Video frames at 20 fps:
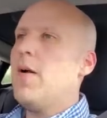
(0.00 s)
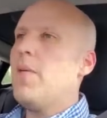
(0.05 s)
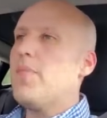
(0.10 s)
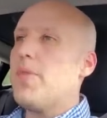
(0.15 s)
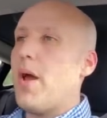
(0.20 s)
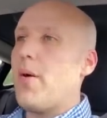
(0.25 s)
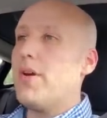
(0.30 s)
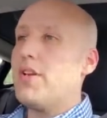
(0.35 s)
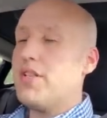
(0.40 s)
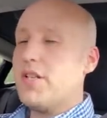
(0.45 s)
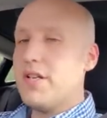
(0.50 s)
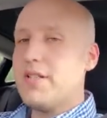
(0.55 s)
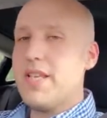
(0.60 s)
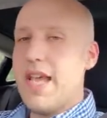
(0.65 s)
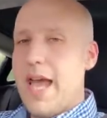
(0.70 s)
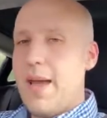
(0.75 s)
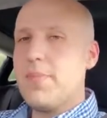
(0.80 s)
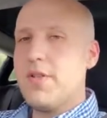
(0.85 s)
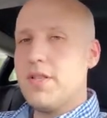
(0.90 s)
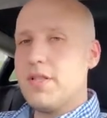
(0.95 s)
Now, it does
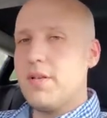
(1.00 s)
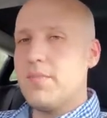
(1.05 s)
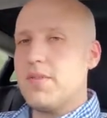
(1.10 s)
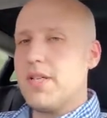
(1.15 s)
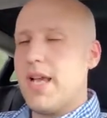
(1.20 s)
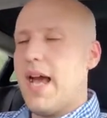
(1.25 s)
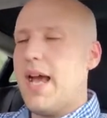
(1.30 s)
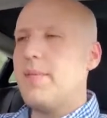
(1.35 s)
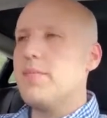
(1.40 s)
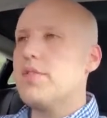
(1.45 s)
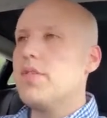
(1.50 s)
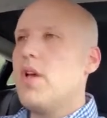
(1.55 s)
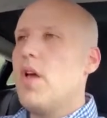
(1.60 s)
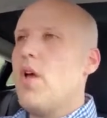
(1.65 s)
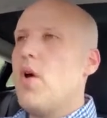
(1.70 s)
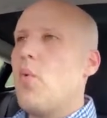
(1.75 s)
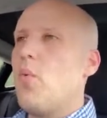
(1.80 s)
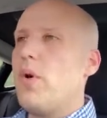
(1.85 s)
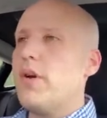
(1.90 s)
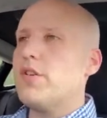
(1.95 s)
happen sometimes
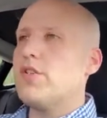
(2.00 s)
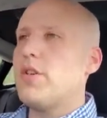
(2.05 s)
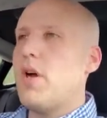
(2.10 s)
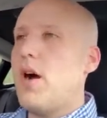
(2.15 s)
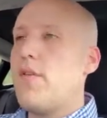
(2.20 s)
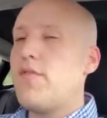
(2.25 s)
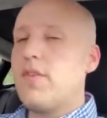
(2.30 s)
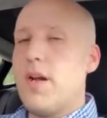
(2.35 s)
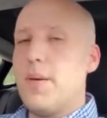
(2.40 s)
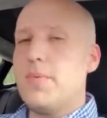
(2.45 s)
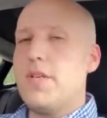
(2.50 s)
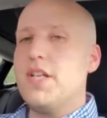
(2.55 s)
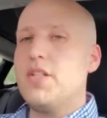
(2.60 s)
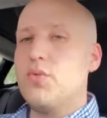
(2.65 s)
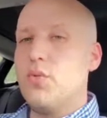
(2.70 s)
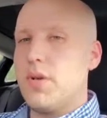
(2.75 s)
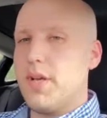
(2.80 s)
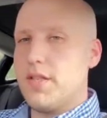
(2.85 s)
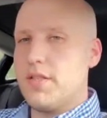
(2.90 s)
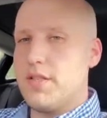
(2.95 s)
where software updates
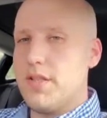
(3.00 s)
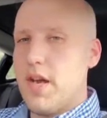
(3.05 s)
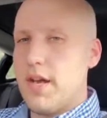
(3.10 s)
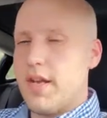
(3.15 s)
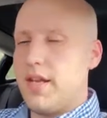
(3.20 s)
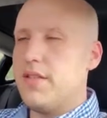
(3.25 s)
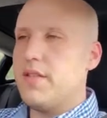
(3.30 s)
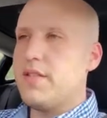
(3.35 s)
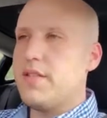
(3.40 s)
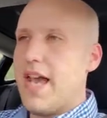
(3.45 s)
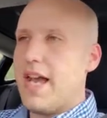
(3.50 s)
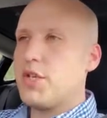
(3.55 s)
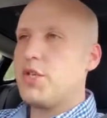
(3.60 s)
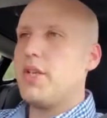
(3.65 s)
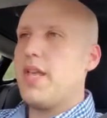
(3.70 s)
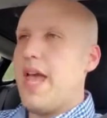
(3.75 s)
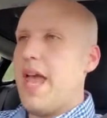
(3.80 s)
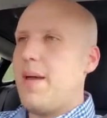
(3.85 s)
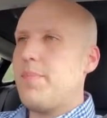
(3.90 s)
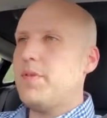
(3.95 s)
will get stuck, and this
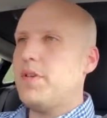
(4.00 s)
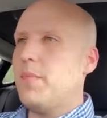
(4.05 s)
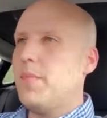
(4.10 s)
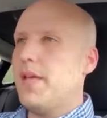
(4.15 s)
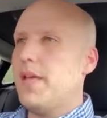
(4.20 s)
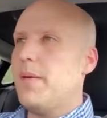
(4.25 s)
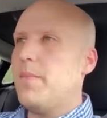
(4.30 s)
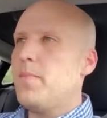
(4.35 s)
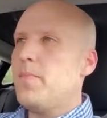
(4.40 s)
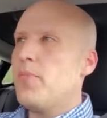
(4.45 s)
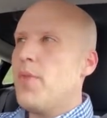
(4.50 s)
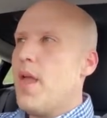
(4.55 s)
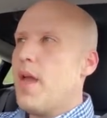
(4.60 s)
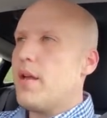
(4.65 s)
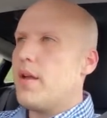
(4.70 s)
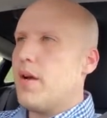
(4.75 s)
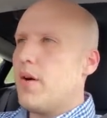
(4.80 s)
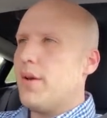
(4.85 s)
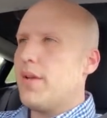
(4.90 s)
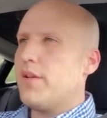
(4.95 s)
actually happened to me
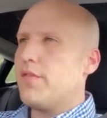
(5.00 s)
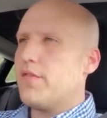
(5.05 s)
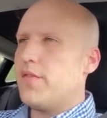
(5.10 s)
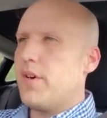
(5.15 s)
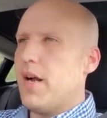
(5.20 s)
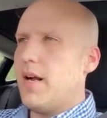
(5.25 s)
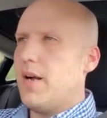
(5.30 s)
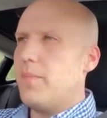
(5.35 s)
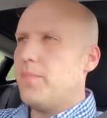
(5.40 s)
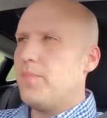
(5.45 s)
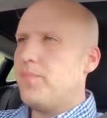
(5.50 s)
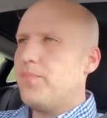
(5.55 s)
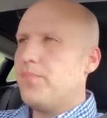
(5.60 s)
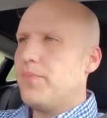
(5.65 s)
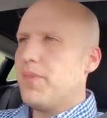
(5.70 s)
going from,